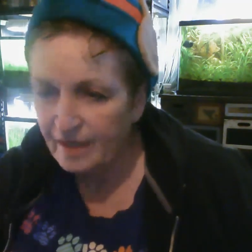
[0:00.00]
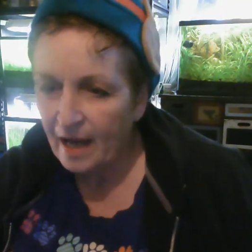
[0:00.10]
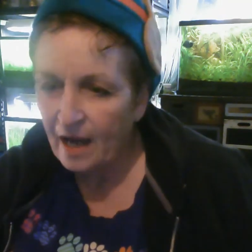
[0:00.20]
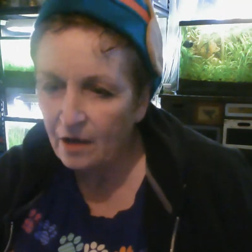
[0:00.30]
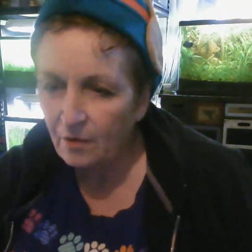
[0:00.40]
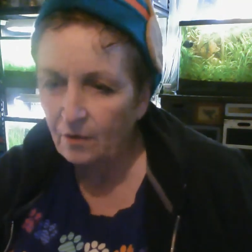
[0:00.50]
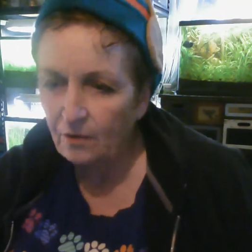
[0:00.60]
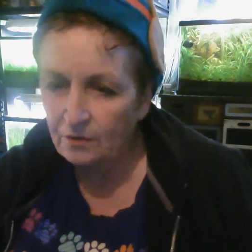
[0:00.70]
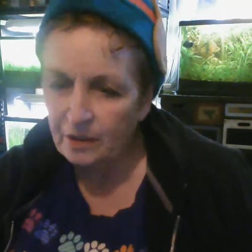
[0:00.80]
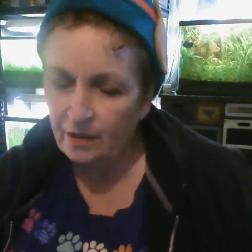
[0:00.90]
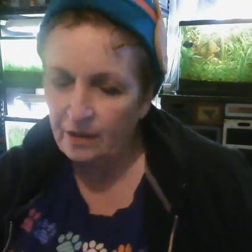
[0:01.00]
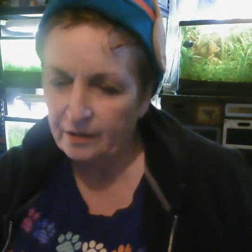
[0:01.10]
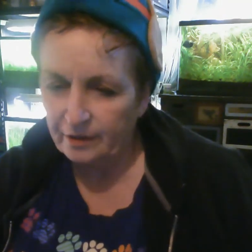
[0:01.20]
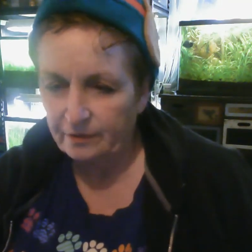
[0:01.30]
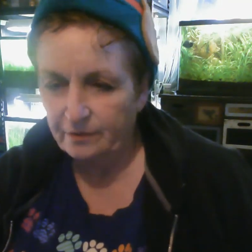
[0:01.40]
How old are
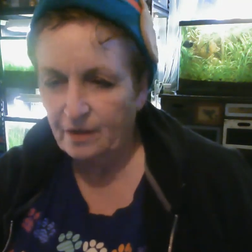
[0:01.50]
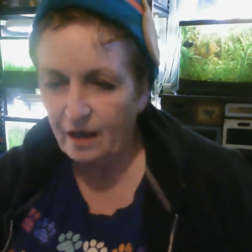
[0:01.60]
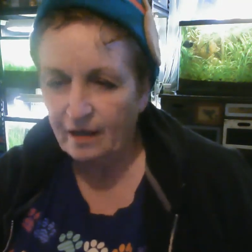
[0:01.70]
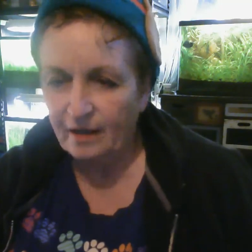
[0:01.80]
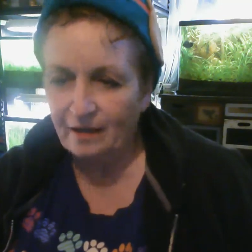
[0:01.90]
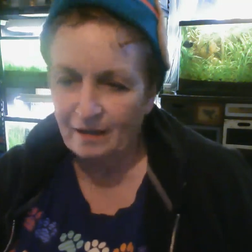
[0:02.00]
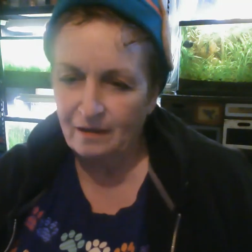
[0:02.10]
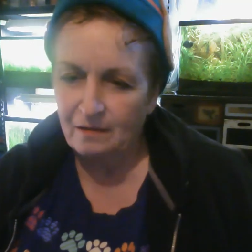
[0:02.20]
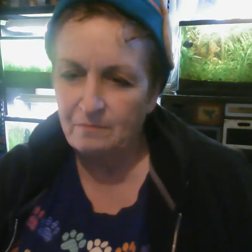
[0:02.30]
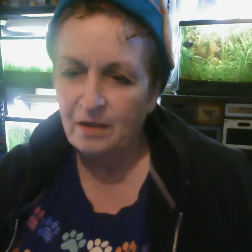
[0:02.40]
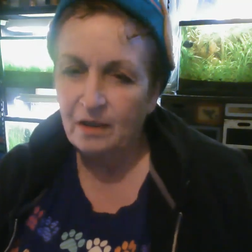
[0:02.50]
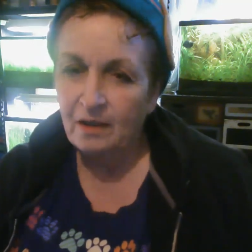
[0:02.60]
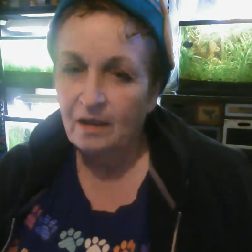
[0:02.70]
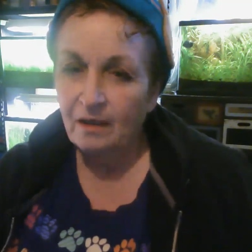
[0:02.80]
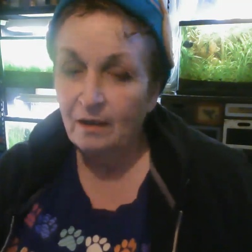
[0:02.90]
you? I am
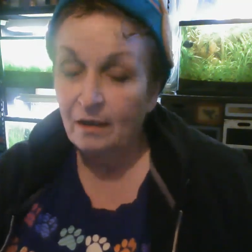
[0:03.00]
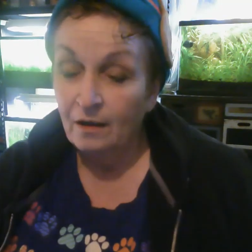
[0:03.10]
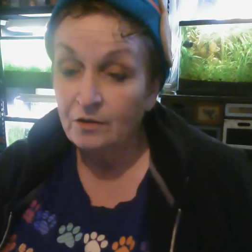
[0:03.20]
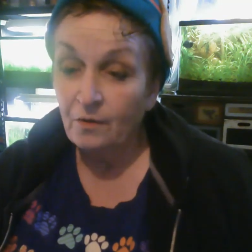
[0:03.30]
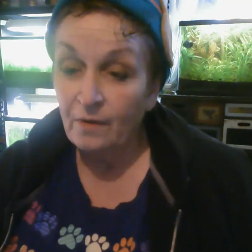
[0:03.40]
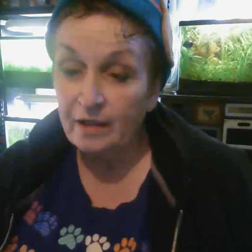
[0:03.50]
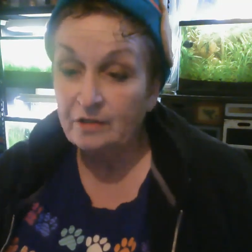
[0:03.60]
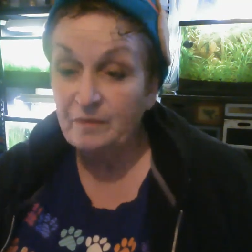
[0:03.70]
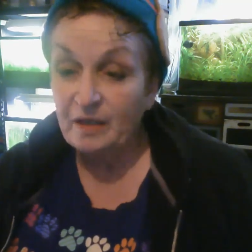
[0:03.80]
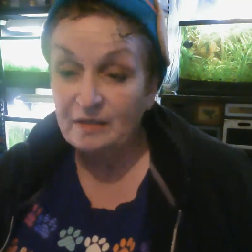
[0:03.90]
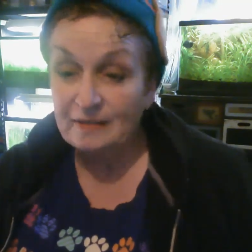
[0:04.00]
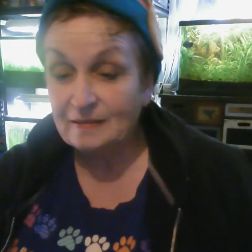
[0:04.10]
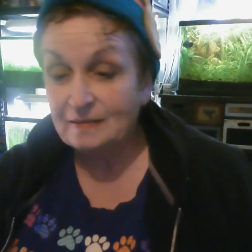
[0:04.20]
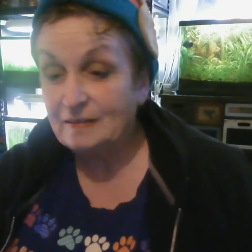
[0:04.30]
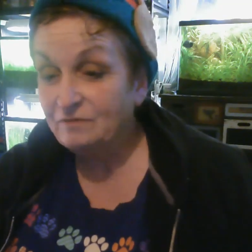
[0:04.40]
going to be
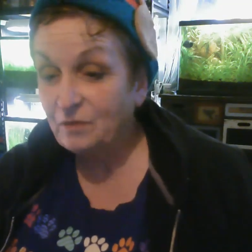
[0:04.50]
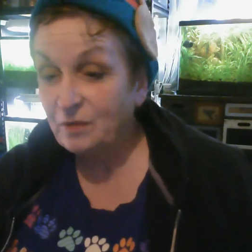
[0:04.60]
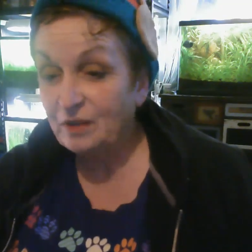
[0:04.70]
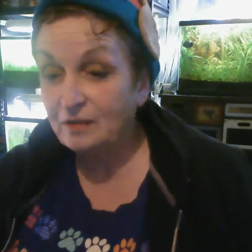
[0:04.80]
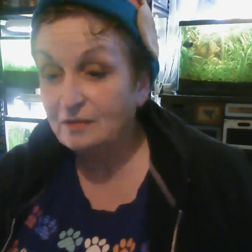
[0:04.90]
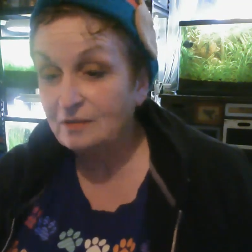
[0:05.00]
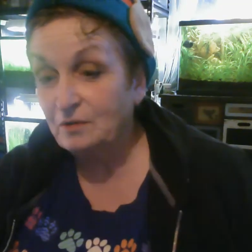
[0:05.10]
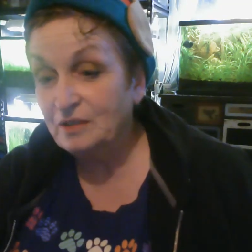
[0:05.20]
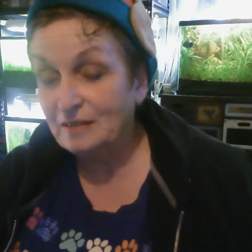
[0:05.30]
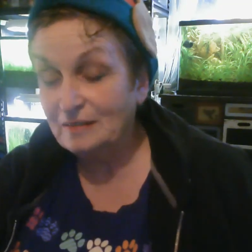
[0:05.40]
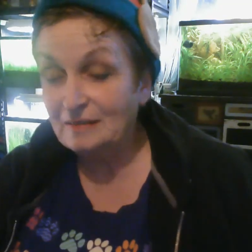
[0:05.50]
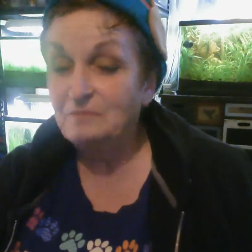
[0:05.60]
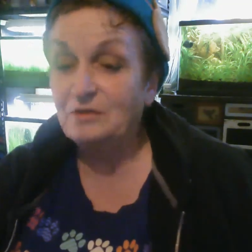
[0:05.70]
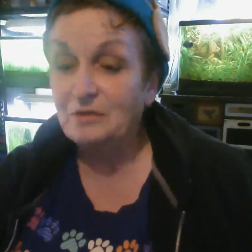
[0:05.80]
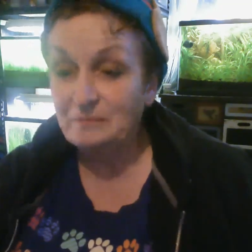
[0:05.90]
64 years old this
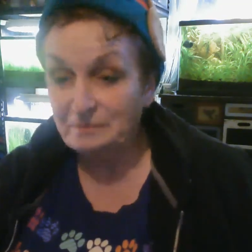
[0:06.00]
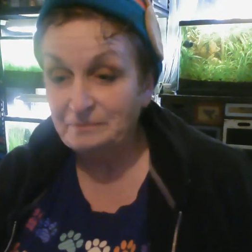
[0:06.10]
summer.